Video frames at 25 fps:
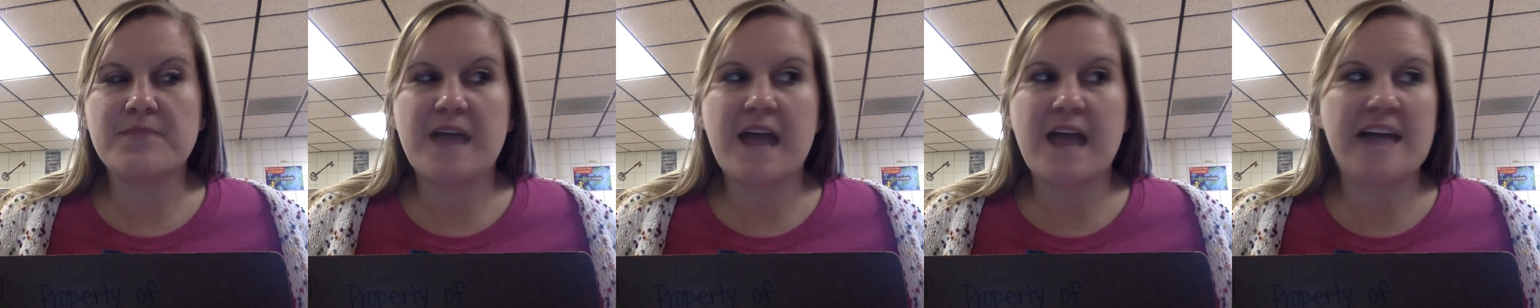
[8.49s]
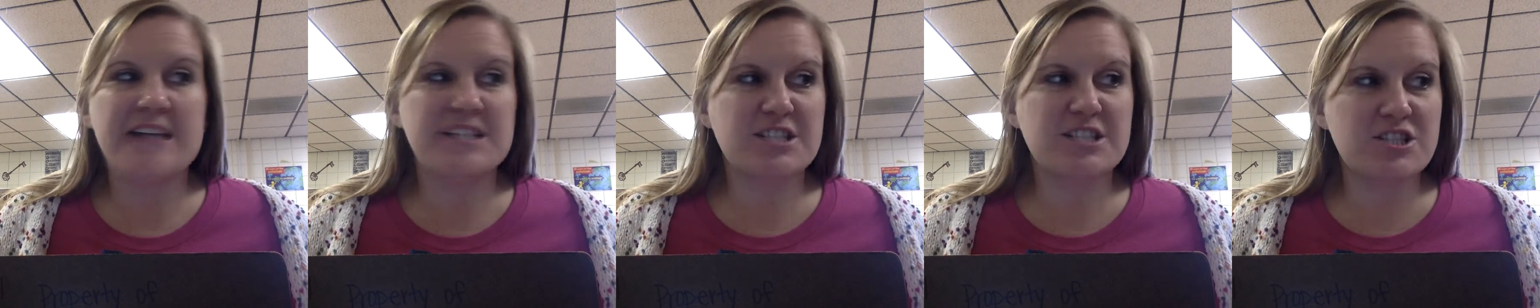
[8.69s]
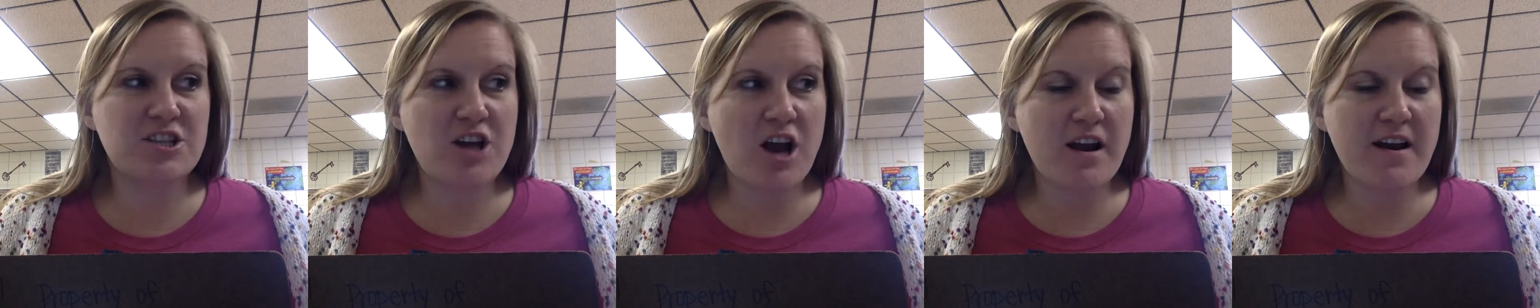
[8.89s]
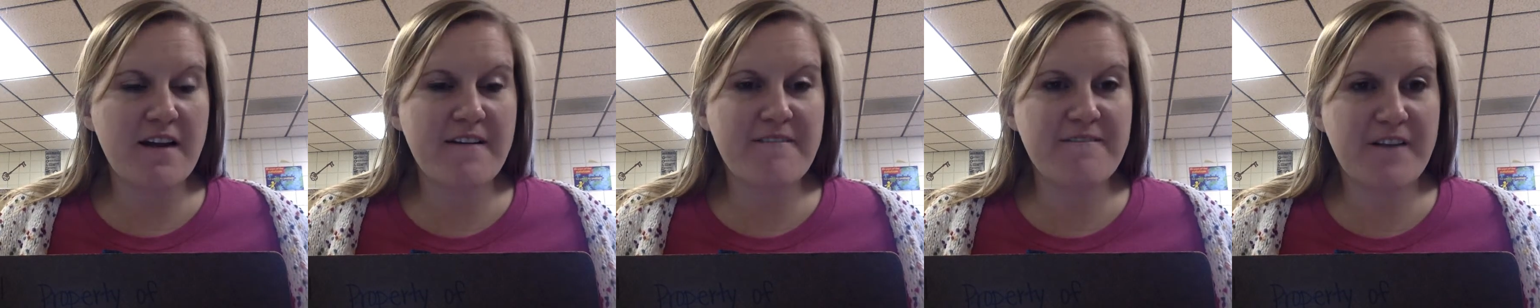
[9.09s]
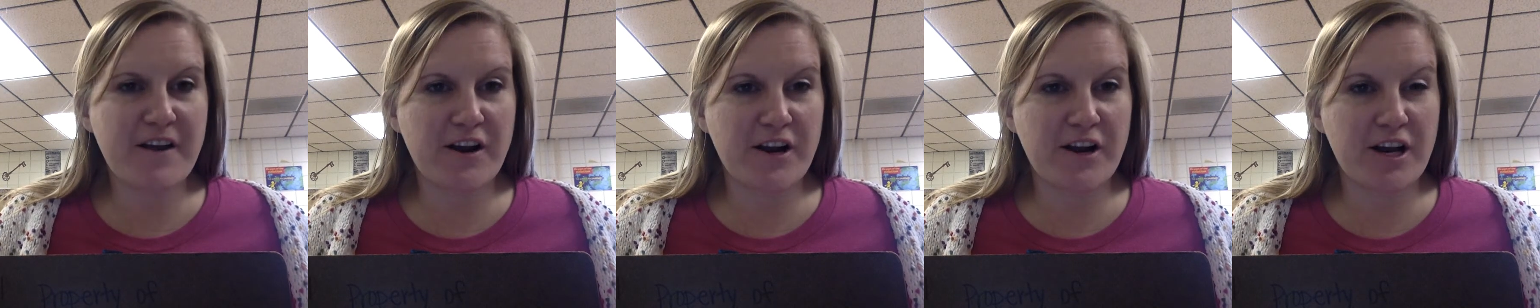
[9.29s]
it's not
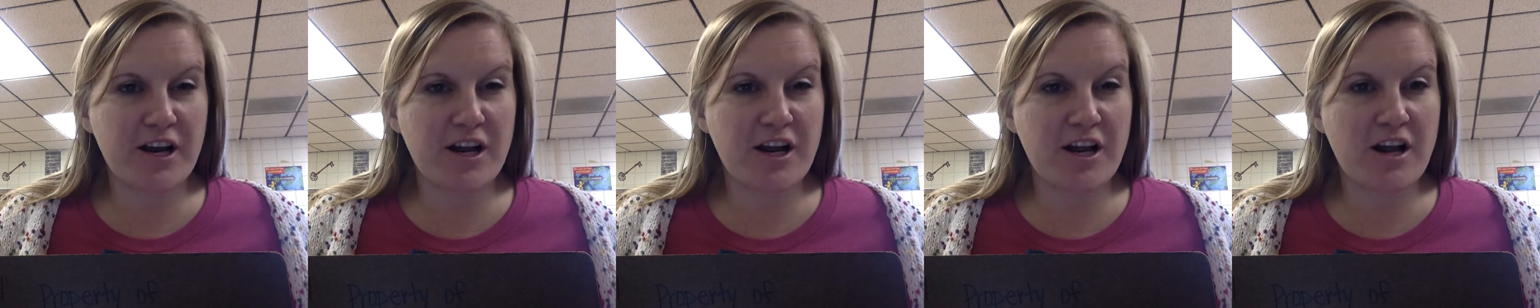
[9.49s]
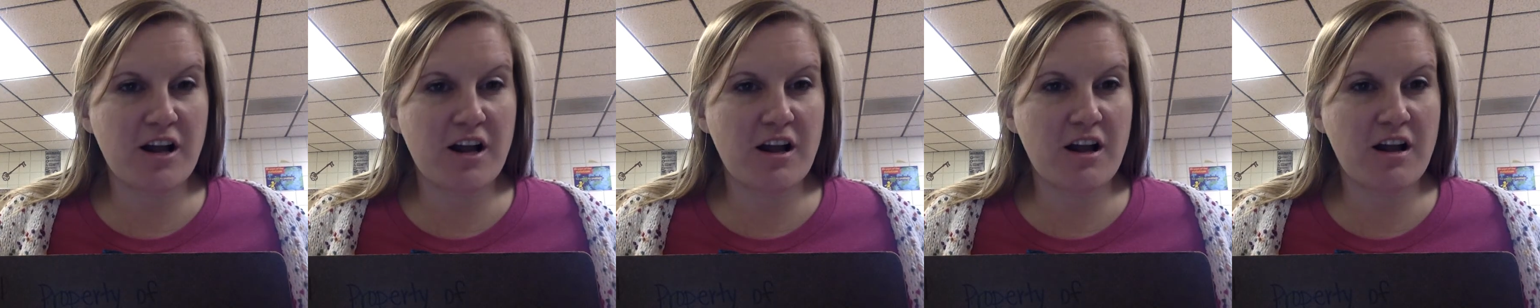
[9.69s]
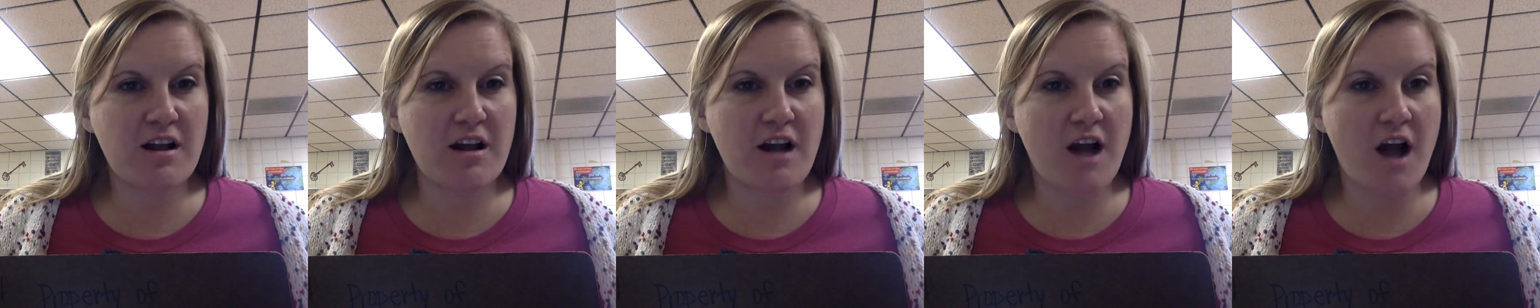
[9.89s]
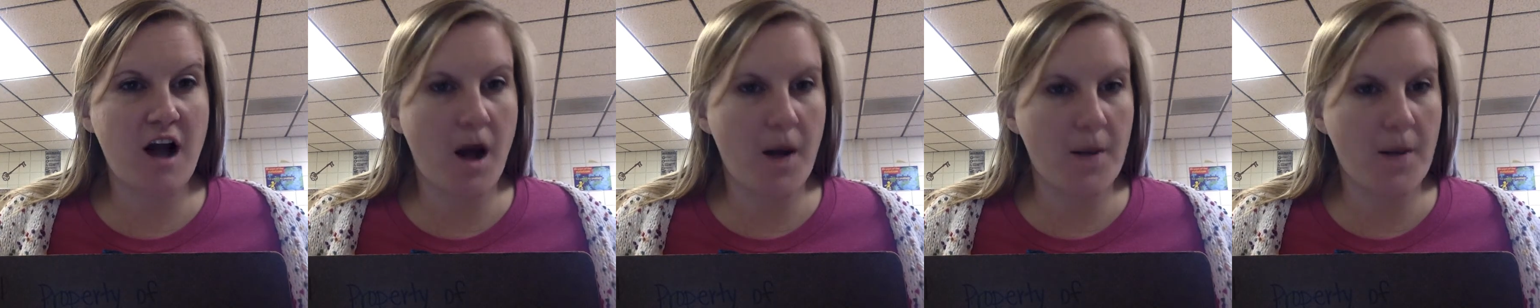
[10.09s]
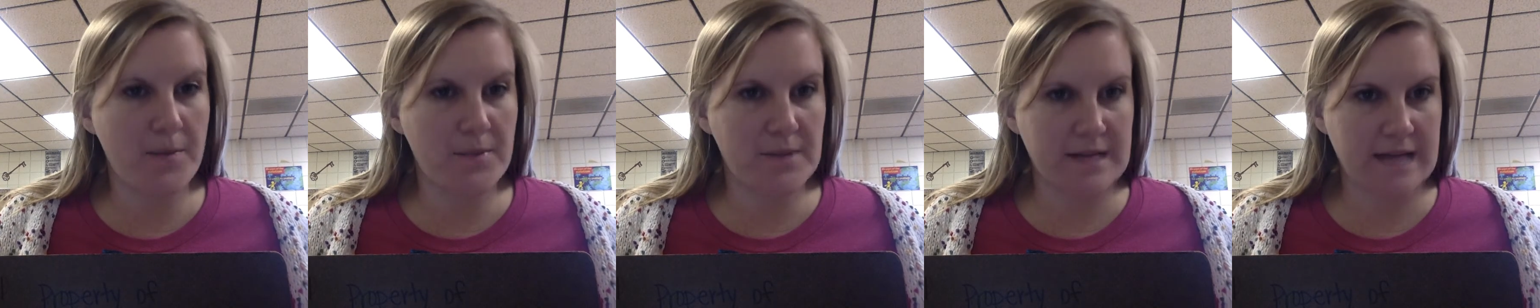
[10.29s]
a very
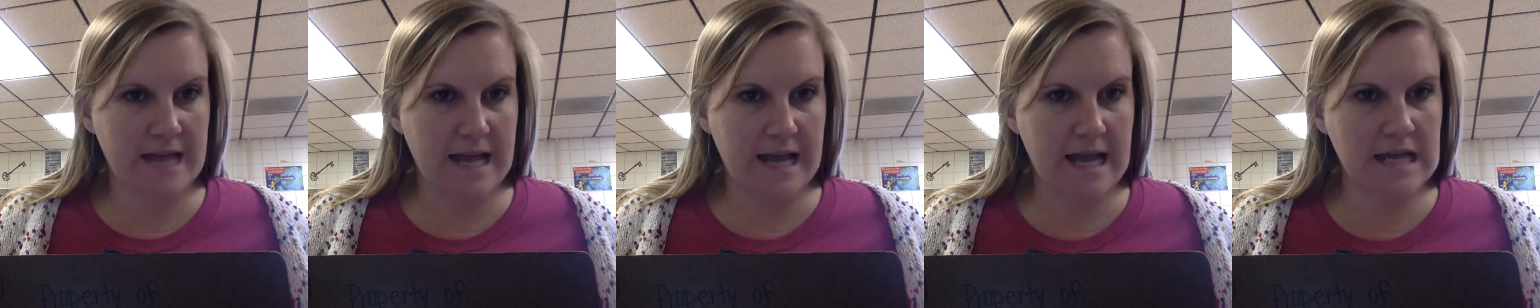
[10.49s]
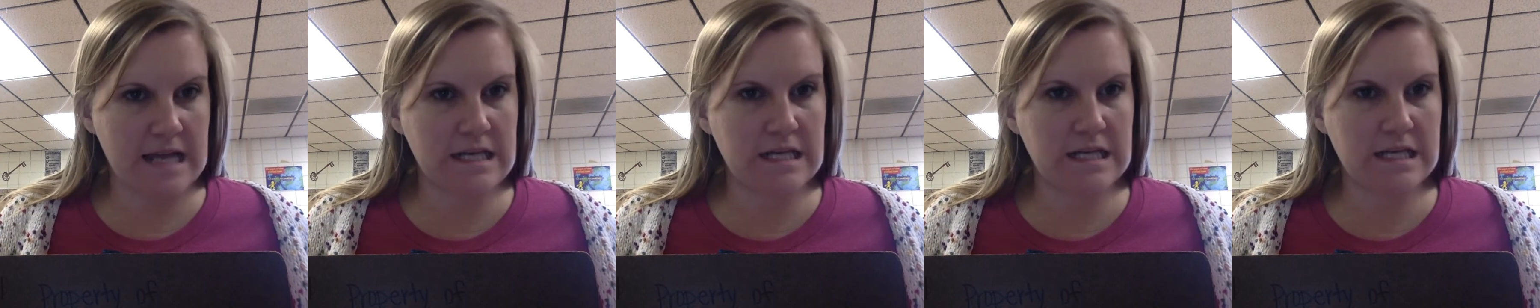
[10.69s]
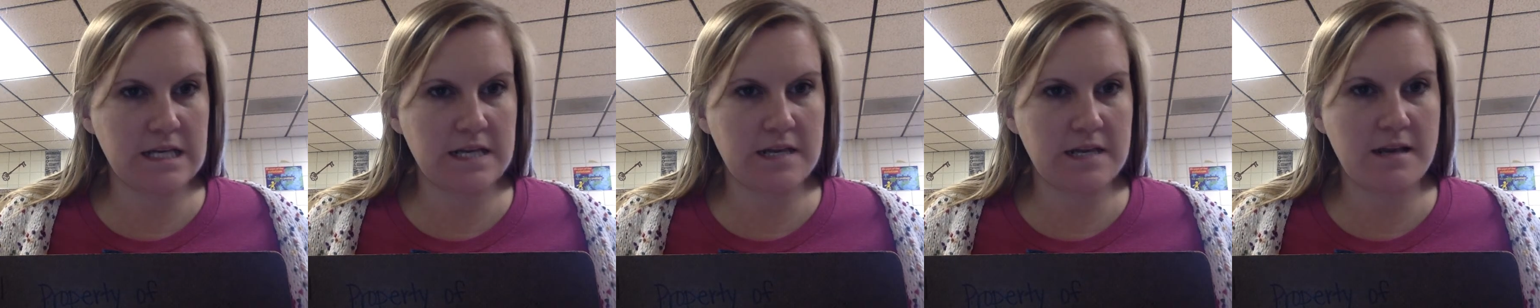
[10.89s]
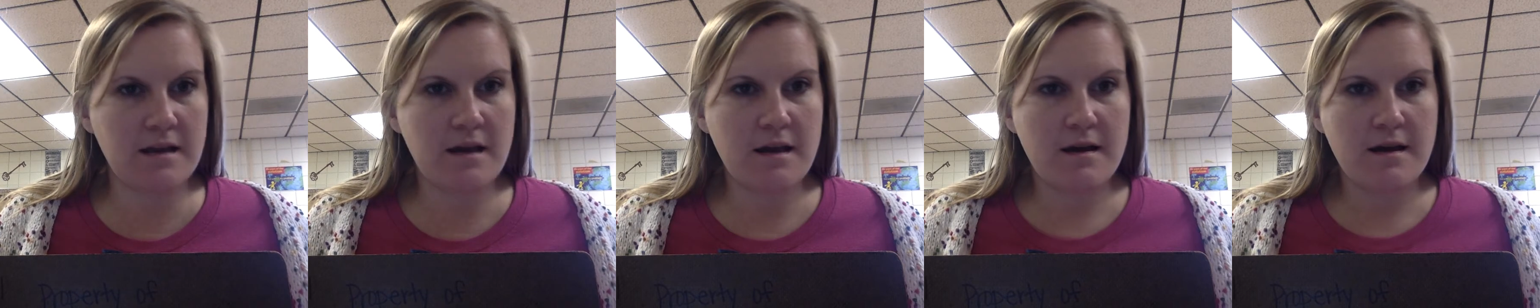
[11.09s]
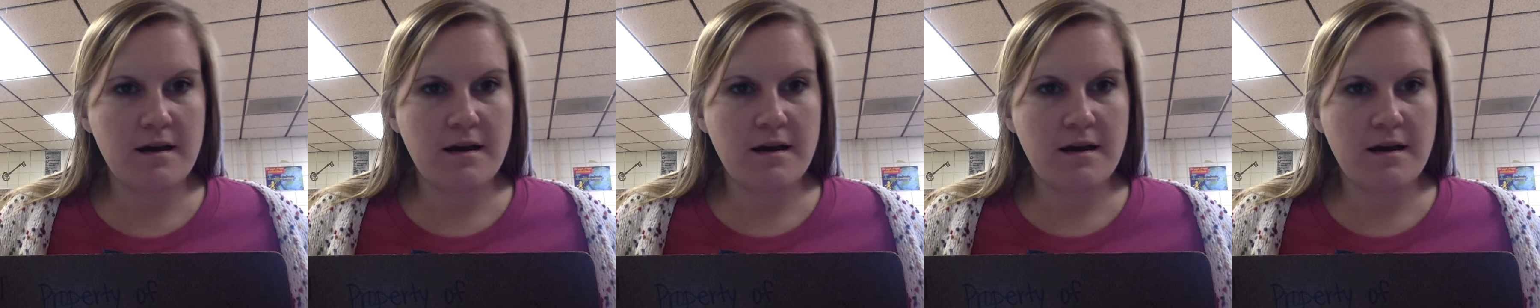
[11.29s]
complicated